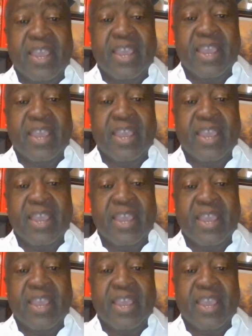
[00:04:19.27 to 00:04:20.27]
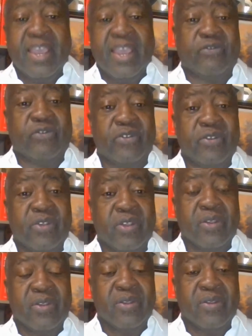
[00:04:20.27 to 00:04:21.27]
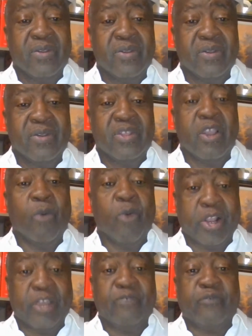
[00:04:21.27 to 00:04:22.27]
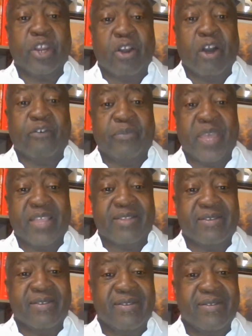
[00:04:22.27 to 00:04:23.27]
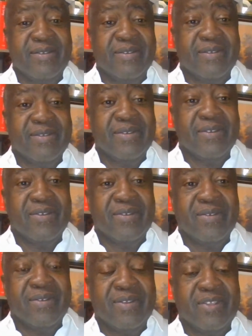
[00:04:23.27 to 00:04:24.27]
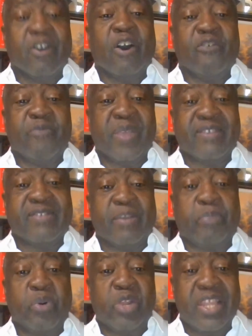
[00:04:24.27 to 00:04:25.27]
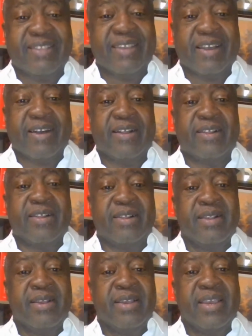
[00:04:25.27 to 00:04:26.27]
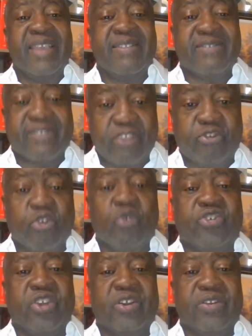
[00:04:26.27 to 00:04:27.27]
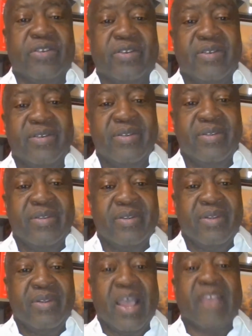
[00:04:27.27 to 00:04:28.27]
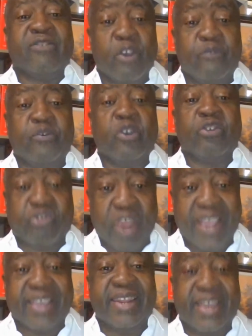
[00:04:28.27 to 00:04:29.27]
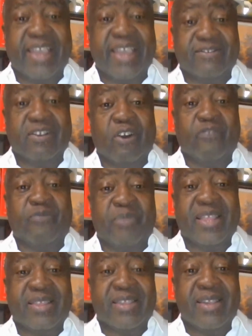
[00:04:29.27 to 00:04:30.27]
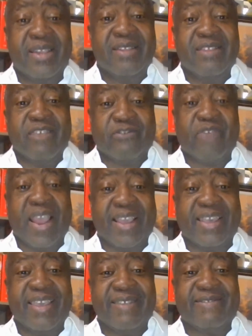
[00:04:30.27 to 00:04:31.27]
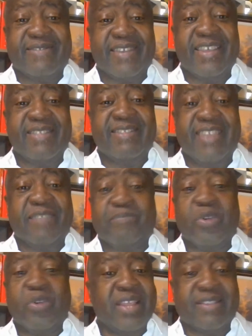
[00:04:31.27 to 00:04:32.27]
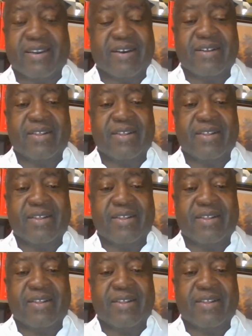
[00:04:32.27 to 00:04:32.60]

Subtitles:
government workers. They're working for the government. The government is a political institution. And so if you're striking against the government, the strike is indeed political,